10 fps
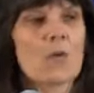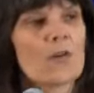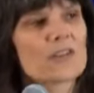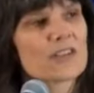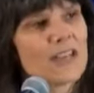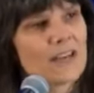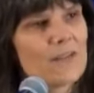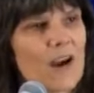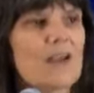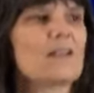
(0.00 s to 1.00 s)
Well, the state of
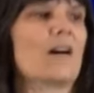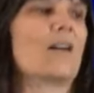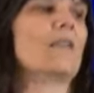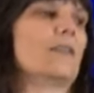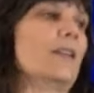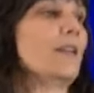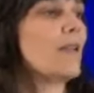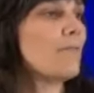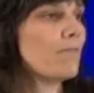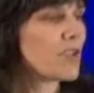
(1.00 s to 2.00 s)
the art on the
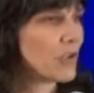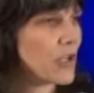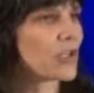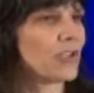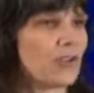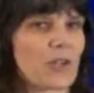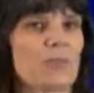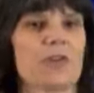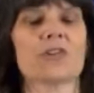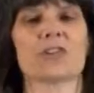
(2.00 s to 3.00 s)
traditional
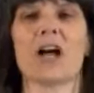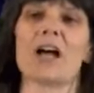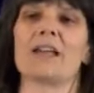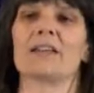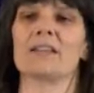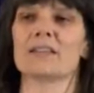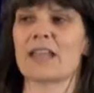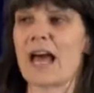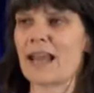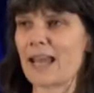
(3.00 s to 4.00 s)
computer side is
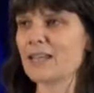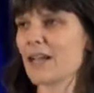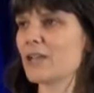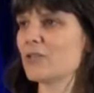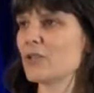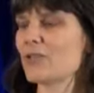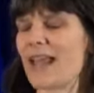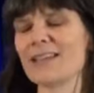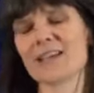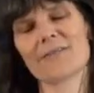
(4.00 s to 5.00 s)
to add
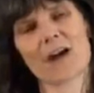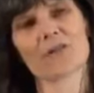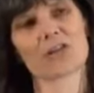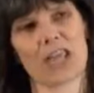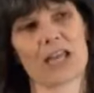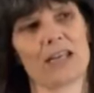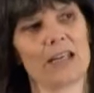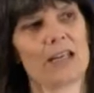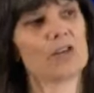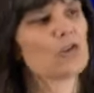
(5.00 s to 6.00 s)
antivirus
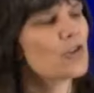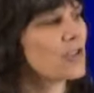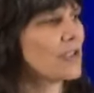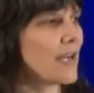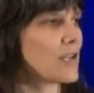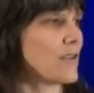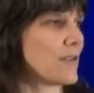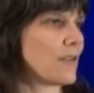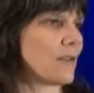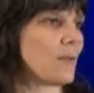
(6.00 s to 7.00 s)
scanning, intrusion detection
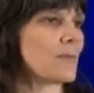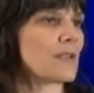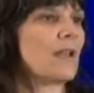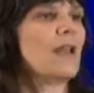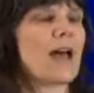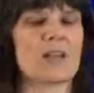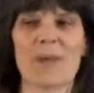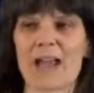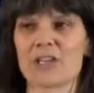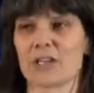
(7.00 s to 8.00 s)
systems, and a
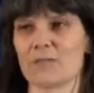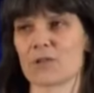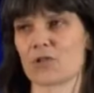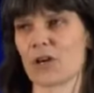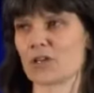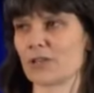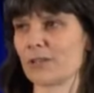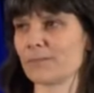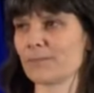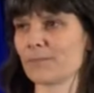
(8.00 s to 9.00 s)
patching infrastructure.